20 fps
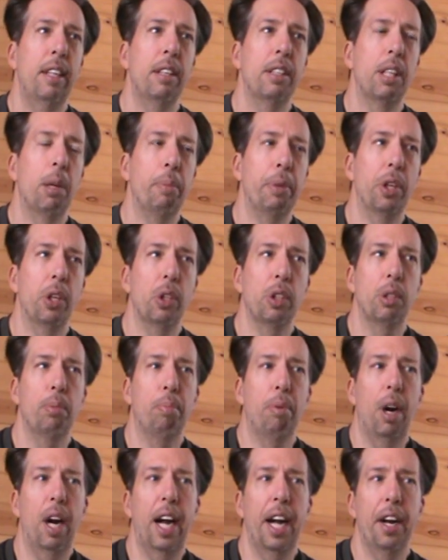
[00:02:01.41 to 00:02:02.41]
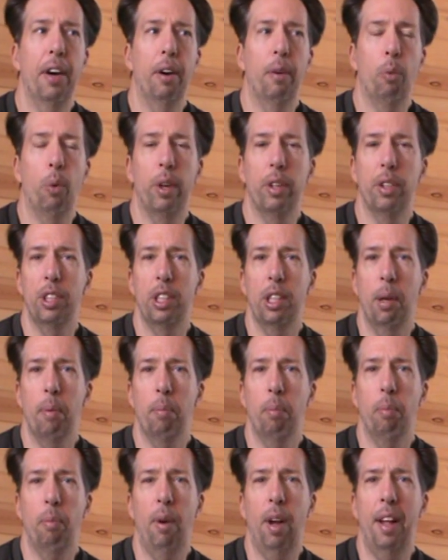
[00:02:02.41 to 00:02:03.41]
some years prior,
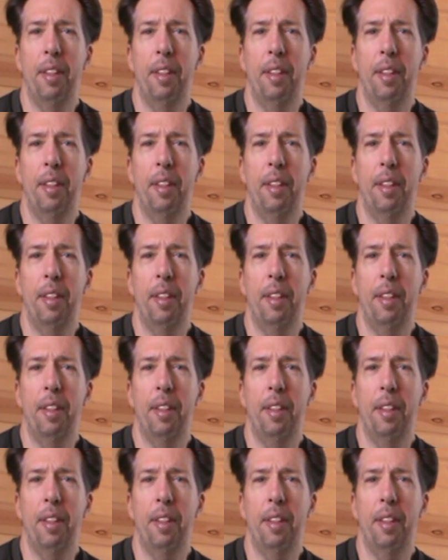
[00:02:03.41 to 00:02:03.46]
some,